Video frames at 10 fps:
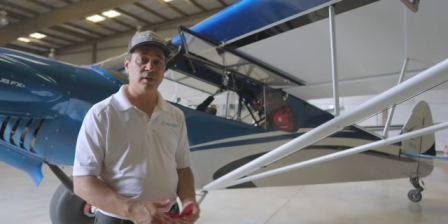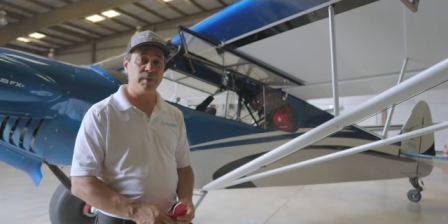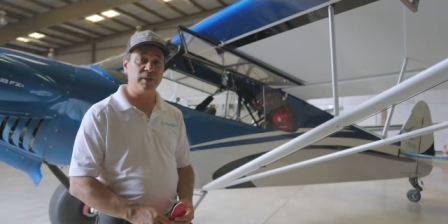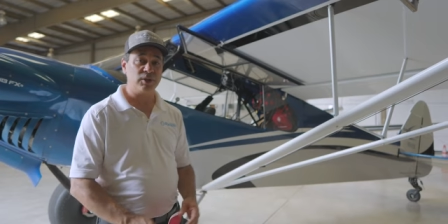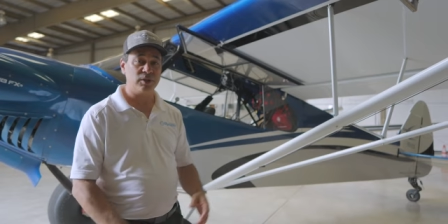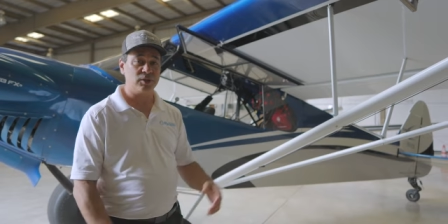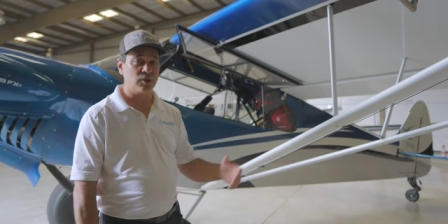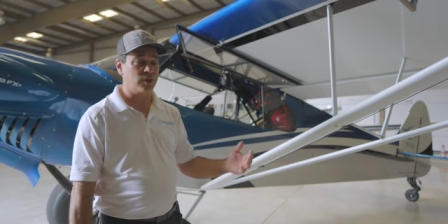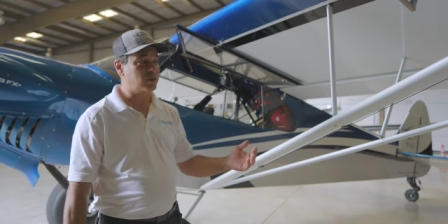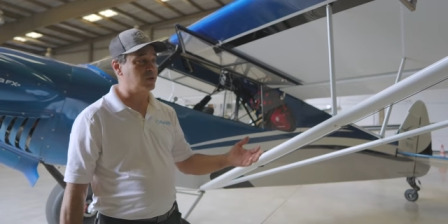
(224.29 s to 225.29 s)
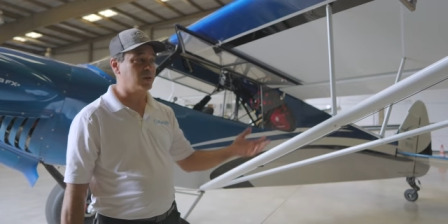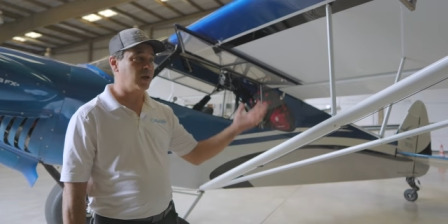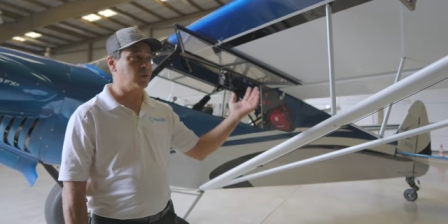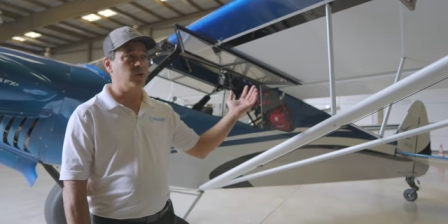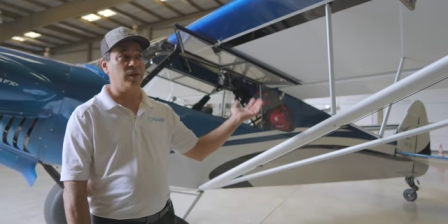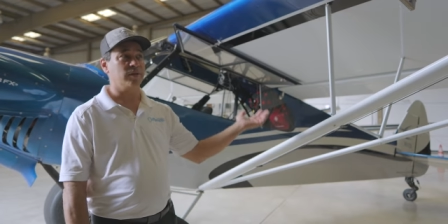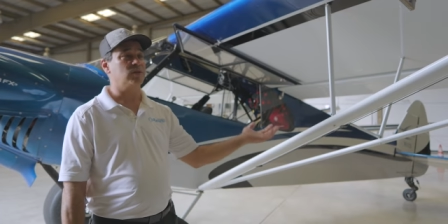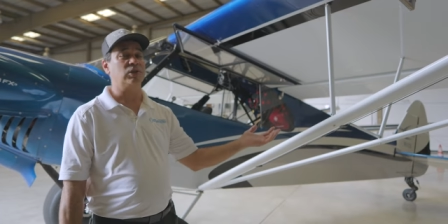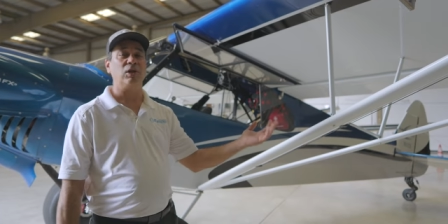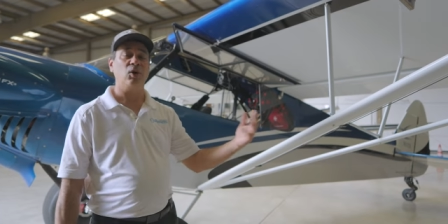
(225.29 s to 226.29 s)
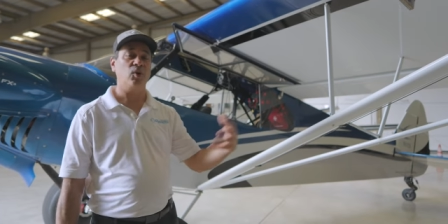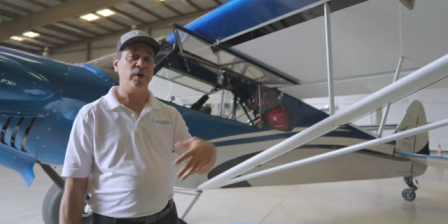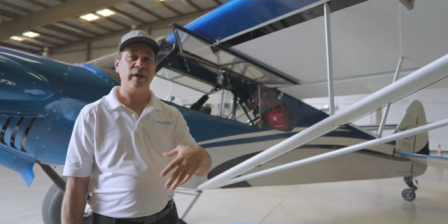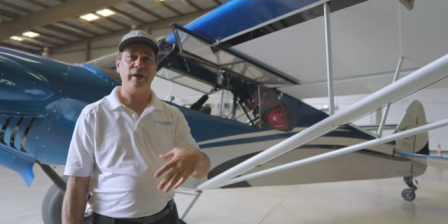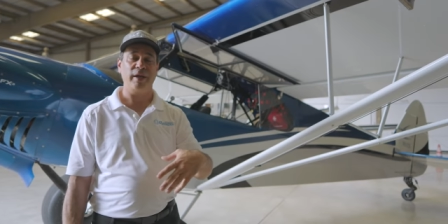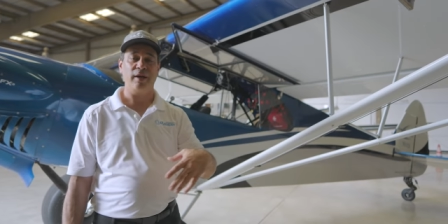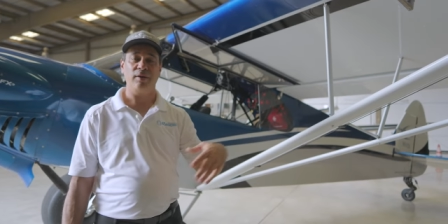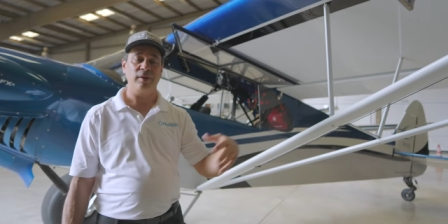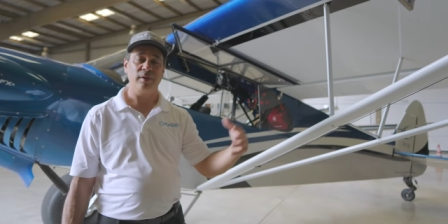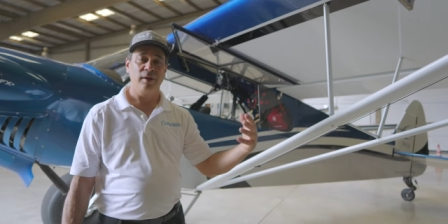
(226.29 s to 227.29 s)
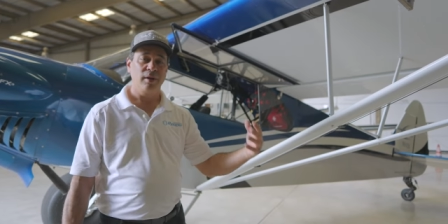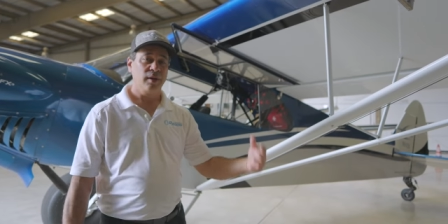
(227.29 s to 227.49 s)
the beaches and things like that, we like to slow it way down and